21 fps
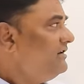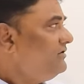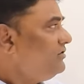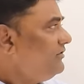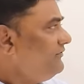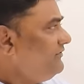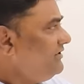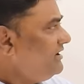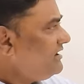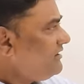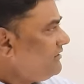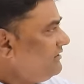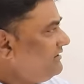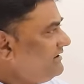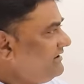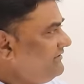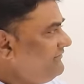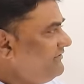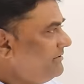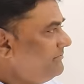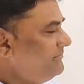Now we are
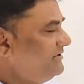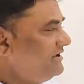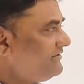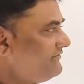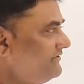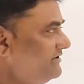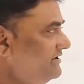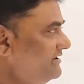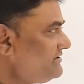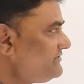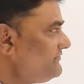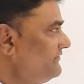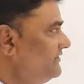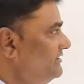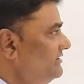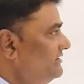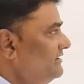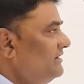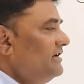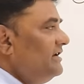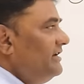already familiar with this
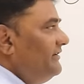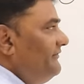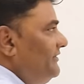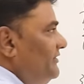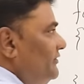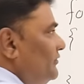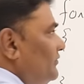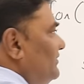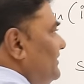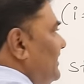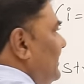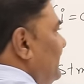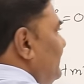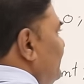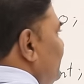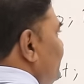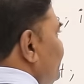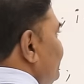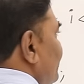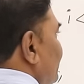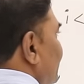one. We know that
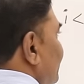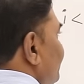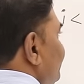this will